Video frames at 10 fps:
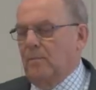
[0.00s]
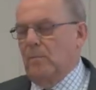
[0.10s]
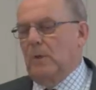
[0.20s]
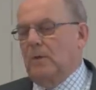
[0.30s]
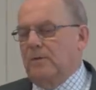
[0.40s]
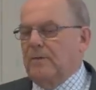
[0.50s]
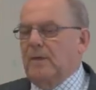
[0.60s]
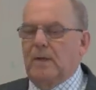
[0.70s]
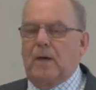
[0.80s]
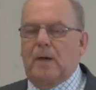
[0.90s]
we could
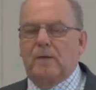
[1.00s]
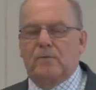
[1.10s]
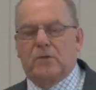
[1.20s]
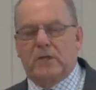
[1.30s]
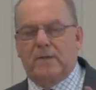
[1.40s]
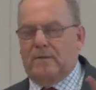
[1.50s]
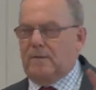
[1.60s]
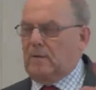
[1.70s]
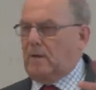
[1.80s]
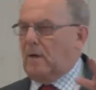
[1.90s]
see the hand of
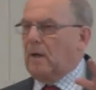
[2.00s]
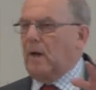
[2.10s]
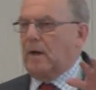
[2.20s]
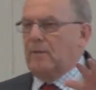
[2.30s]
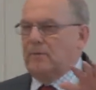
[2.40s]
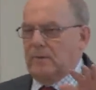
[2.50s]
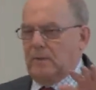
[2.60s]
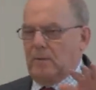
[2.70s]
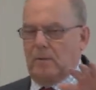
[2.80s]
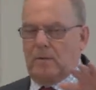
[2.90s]
Jesus on our lives,
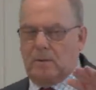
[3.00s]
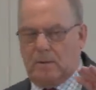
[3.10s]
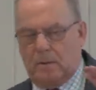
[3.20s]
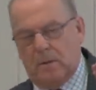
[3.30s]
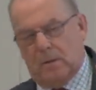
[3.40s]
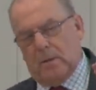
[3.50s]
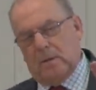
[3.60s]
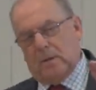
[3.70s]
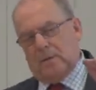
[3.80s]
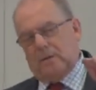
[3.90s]
and